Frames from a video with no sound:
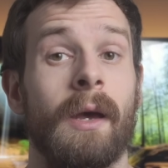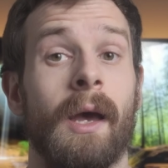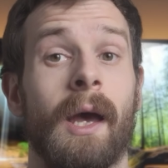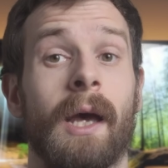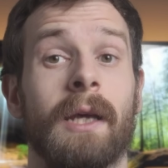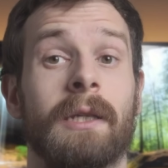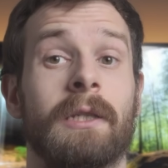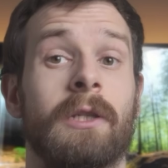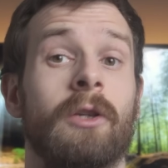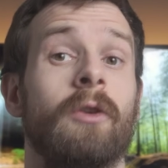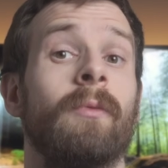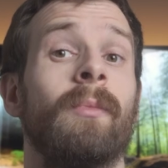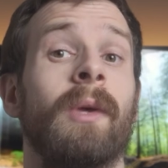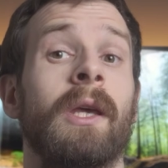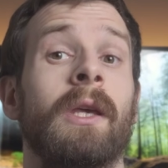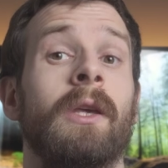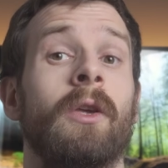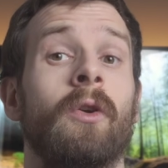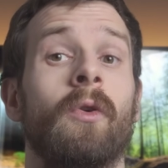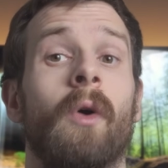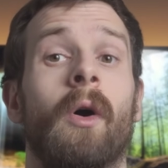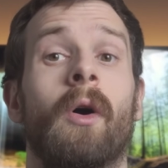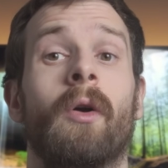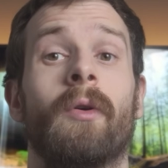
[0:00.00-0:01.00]
assuming
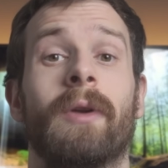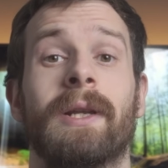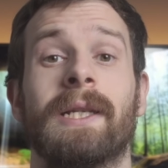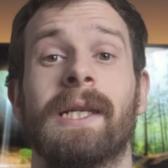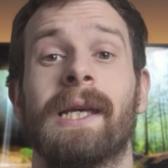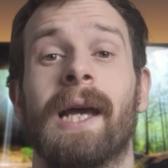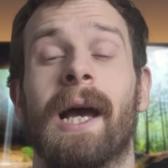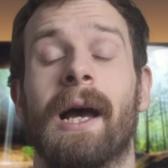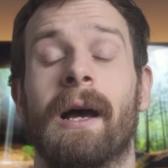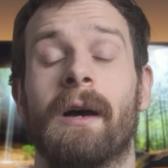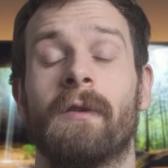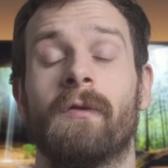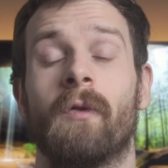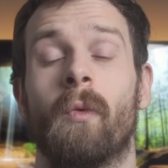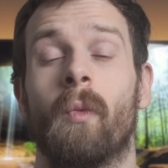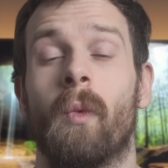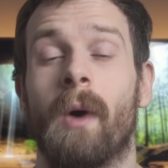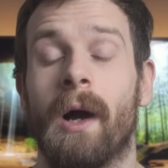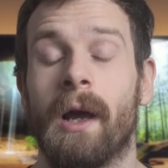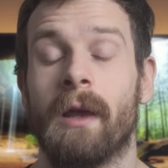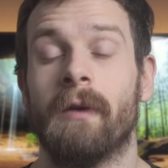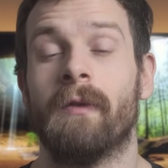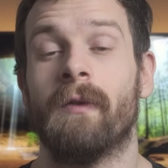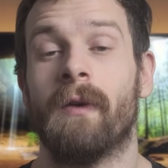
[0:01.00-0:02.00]
you already have
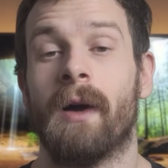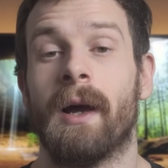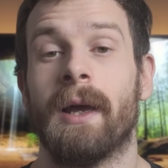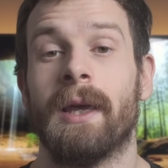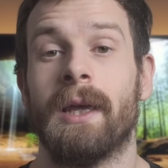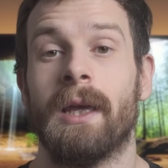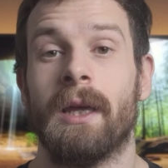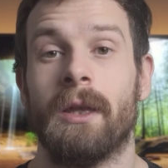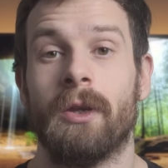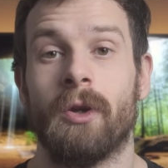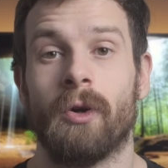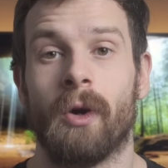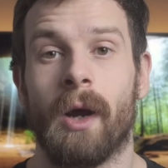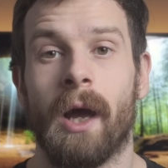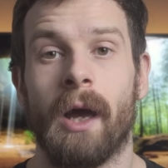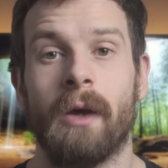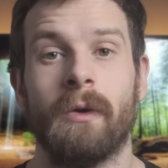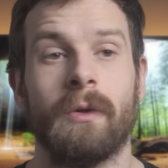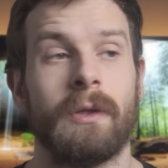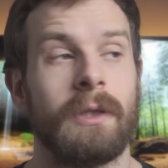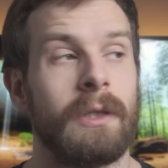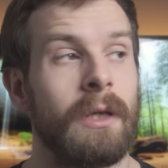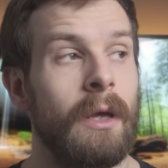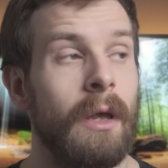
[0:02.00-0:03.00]
Wi-Fi in your
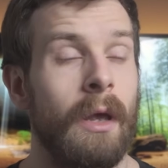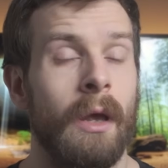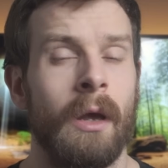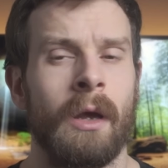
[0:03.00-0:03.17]
house,